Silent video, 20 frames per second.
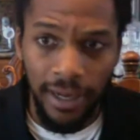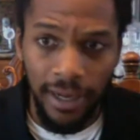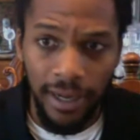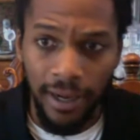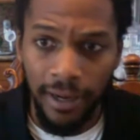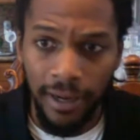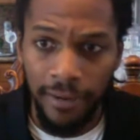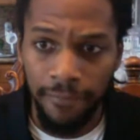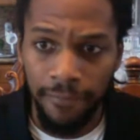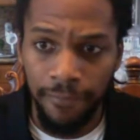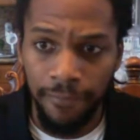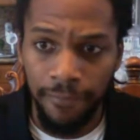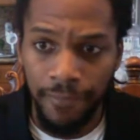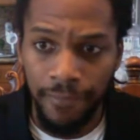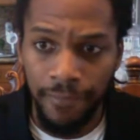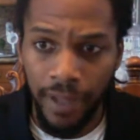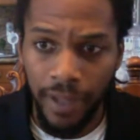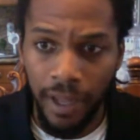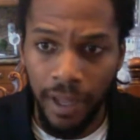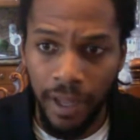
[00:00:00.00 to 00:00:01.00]
Now
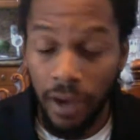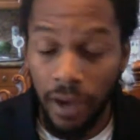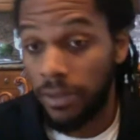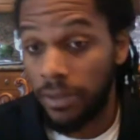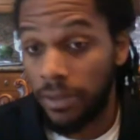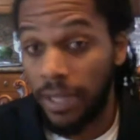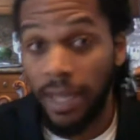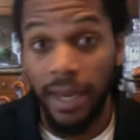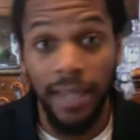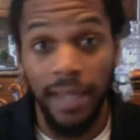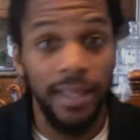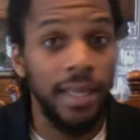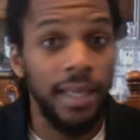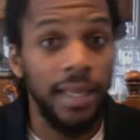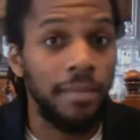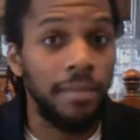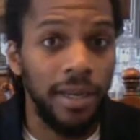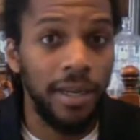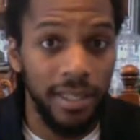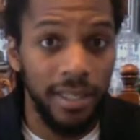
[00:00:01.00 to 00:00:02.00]
that I think
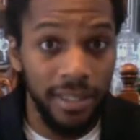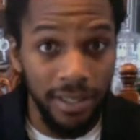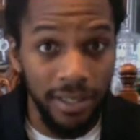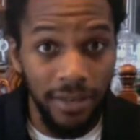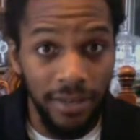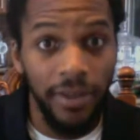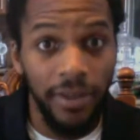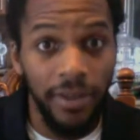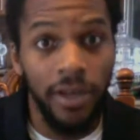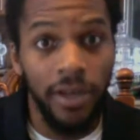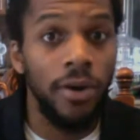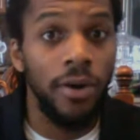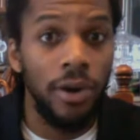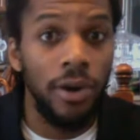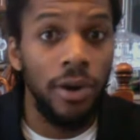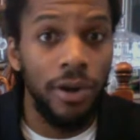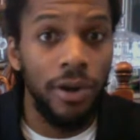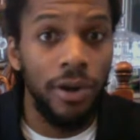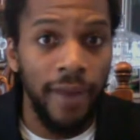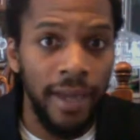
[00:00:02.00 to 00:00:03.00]
about it, there's an event going
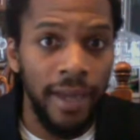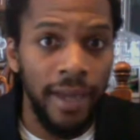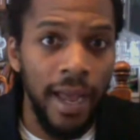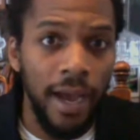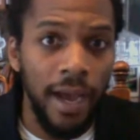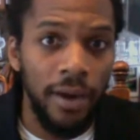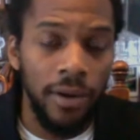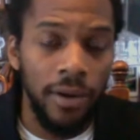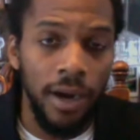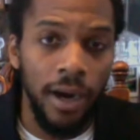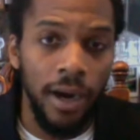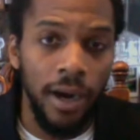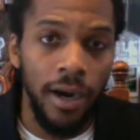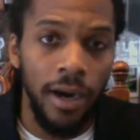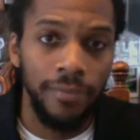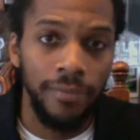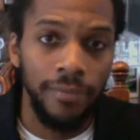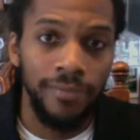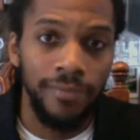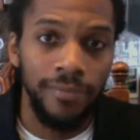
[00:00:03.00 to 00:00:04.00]
on right now,
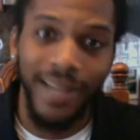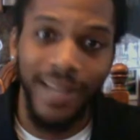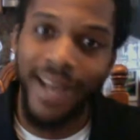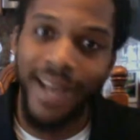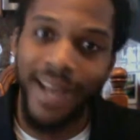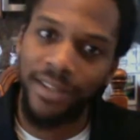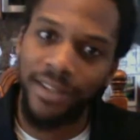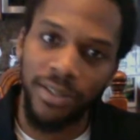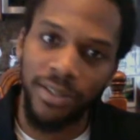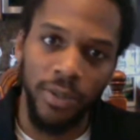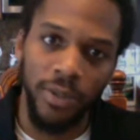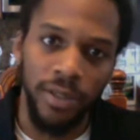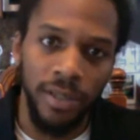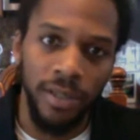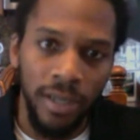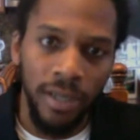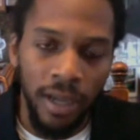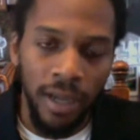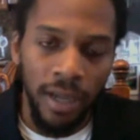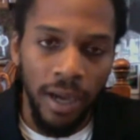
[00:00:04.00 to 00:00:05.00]
not this one,
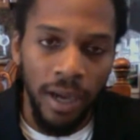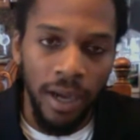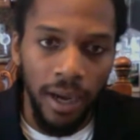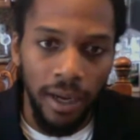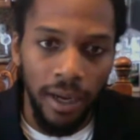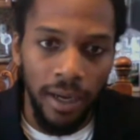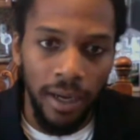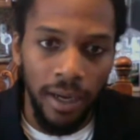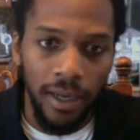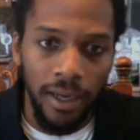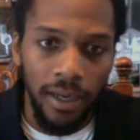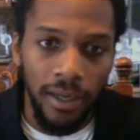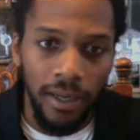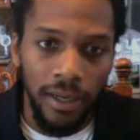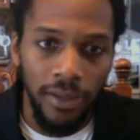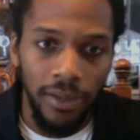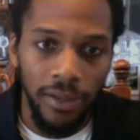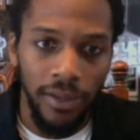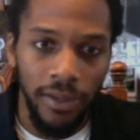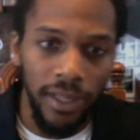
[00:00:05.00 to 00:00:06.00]

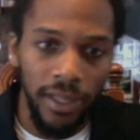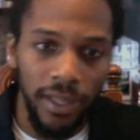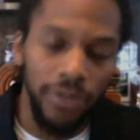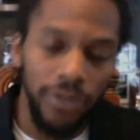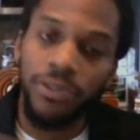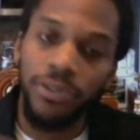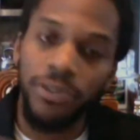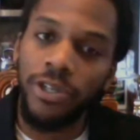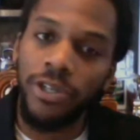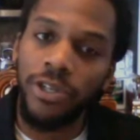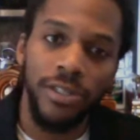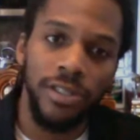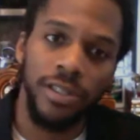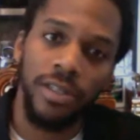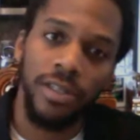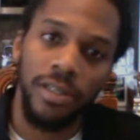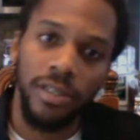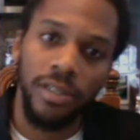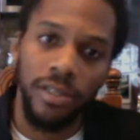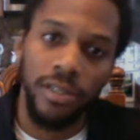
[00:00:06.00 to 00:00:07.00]
in New Jersey.
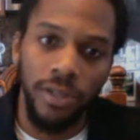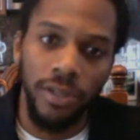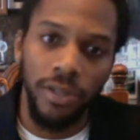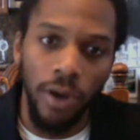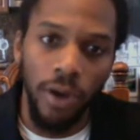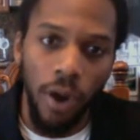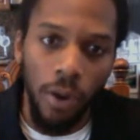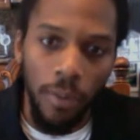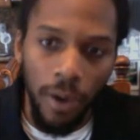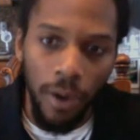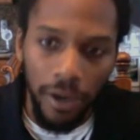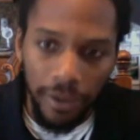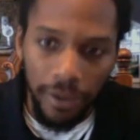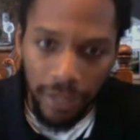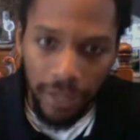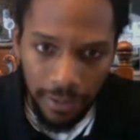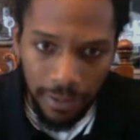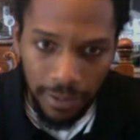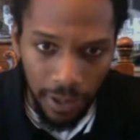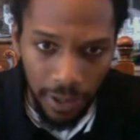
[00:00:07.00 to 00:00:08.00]
Omar
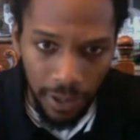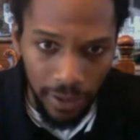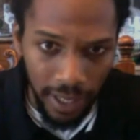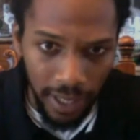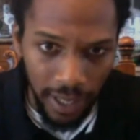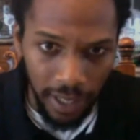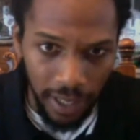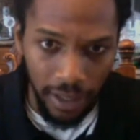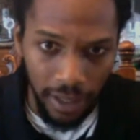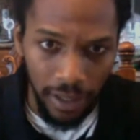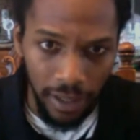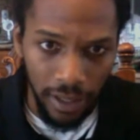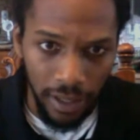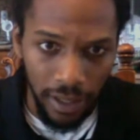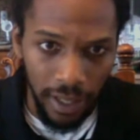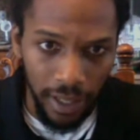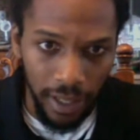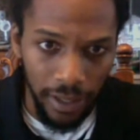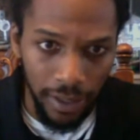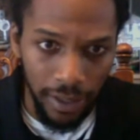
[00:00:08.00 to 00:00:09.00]
Crespo
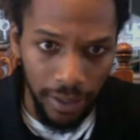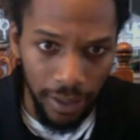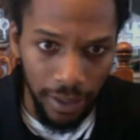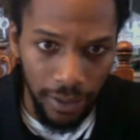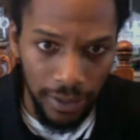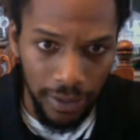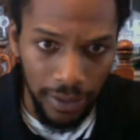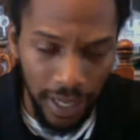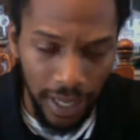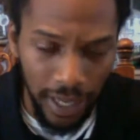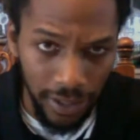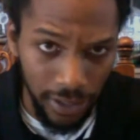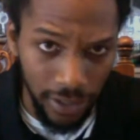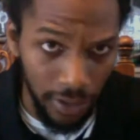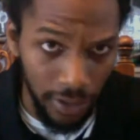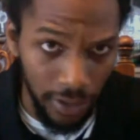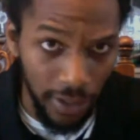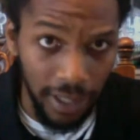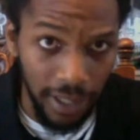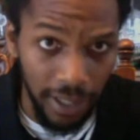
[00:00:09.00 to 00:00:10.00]
and those guys are
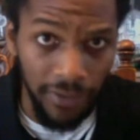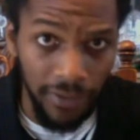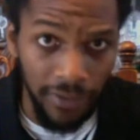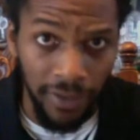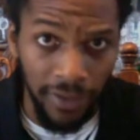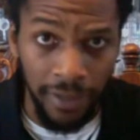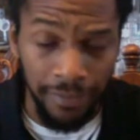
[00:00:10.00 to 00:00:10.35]
doing an event.